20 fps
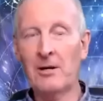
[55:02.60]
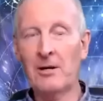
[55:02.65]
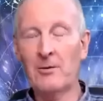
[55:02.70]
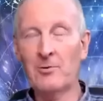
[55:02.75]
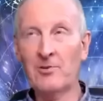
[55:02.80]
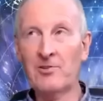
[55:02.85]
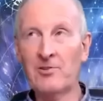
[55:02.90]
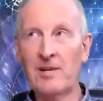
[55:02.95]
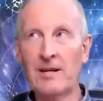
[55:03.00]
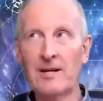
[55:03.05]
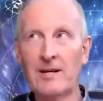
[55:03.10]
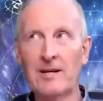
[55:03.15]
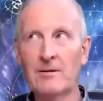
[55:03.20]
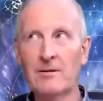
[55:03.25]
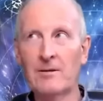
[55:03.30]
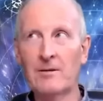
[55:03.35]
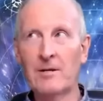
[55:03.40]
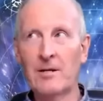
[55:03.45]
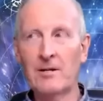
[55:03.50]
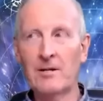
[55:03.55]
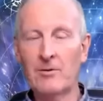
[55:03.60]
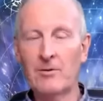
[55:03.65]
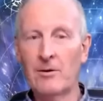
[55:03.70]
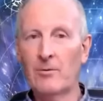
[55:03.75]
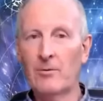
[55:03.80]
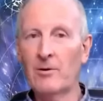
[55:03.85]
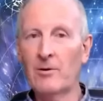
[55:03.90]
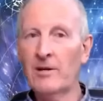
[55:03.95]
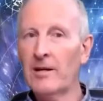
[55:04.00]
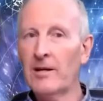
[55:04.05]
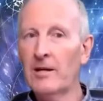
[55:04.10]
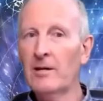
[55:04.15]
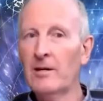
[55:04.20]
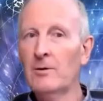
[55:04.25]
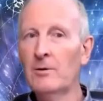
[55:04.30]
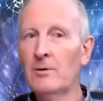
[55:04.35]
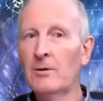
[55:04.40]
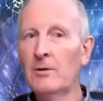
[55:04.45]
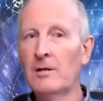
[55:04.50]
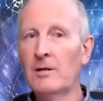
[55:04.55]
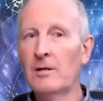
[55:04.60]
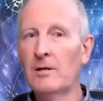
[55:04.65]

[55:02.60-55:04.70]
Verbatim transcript: I was thinking, well, I want to go.